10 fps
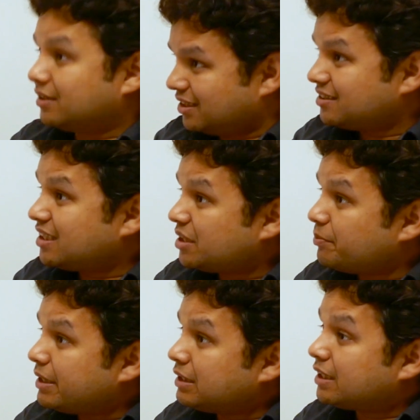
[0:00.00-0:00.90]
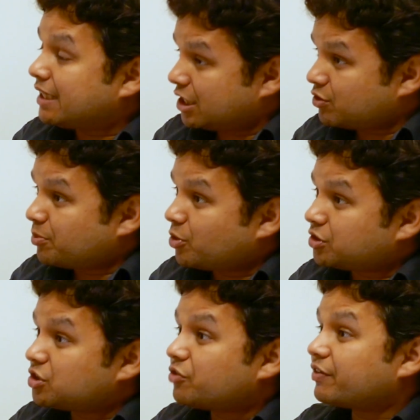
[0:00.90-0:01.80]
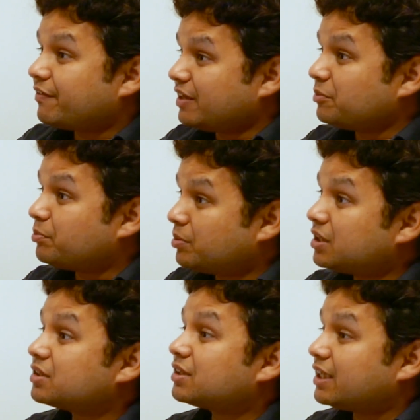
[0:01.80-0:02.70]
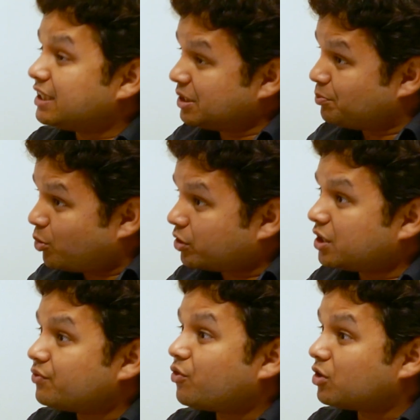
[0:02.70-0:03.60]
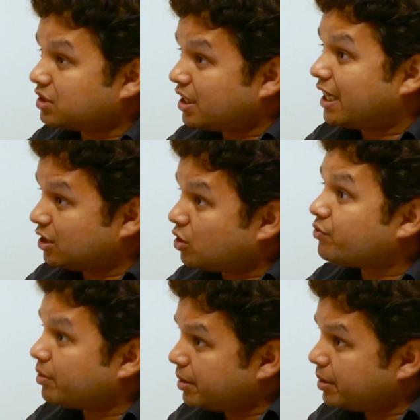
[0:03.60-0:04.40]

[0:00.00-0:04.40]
Does that mean the natural process of giving birth is important for the health of a